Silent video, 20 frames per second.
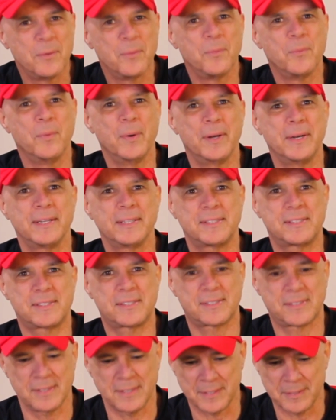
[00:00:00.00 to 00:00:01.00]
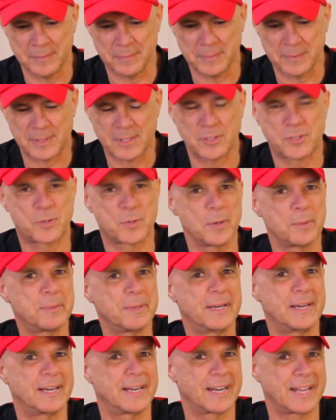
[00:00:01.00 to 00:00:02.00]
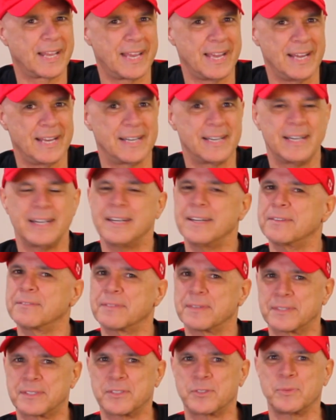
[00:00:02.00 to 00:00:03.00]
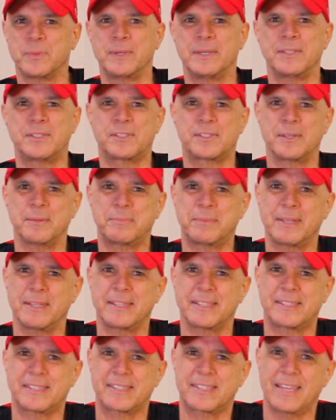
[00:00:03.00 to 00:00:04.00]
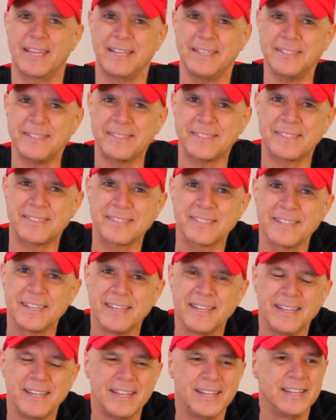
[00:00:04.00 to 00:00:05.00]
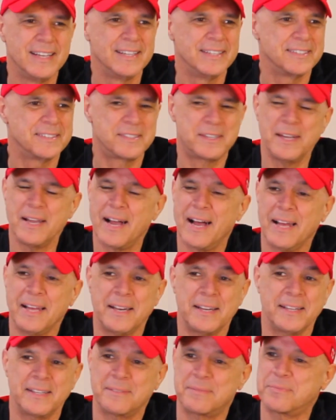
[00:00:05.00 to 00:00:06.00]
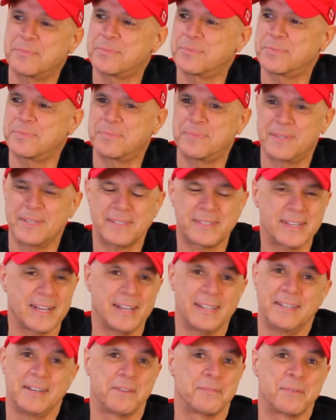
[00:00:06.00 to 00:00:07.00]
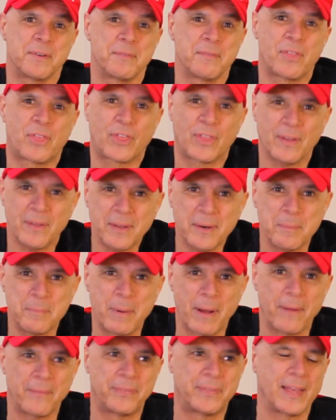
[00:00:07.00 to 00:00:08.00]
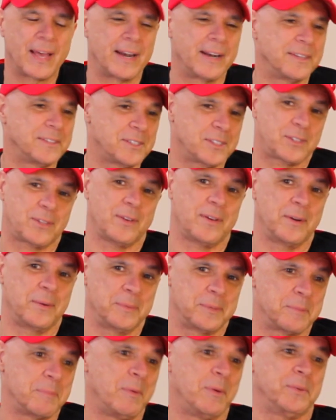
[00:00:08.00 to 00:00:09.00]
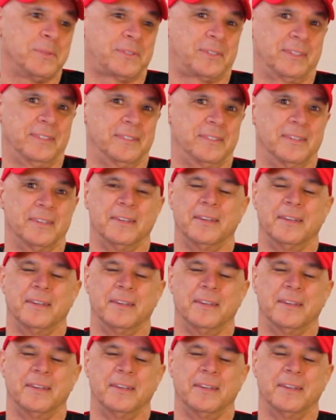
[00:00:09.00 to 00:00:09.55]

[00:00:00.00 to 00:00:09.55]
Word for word: when it's distributed in Canada versus when it's shipped to the States? Gee, I, this, I never even thought about that. I just thought it was Molson.